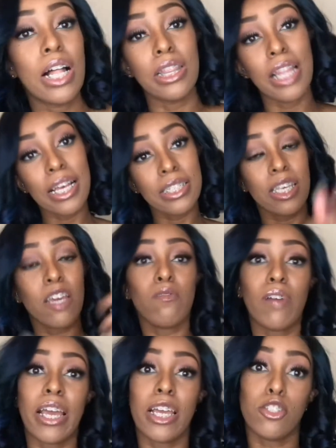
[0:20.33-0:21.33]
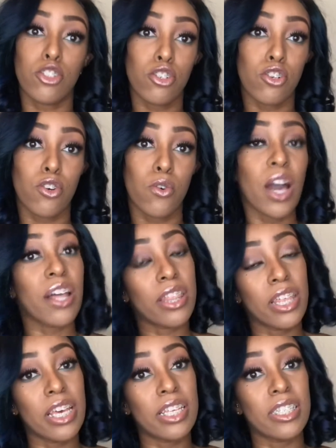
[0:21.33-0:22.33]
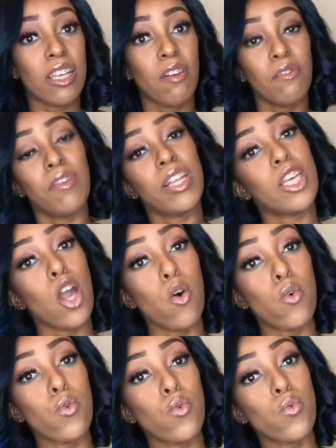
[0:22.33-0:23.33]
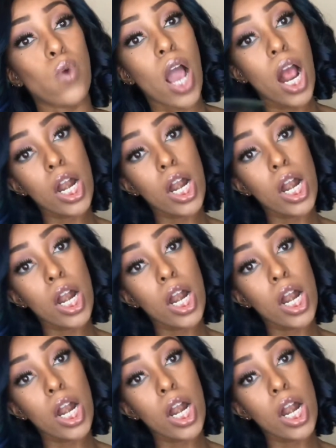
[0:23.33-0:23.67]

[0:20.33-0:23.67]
Let's get right into this video.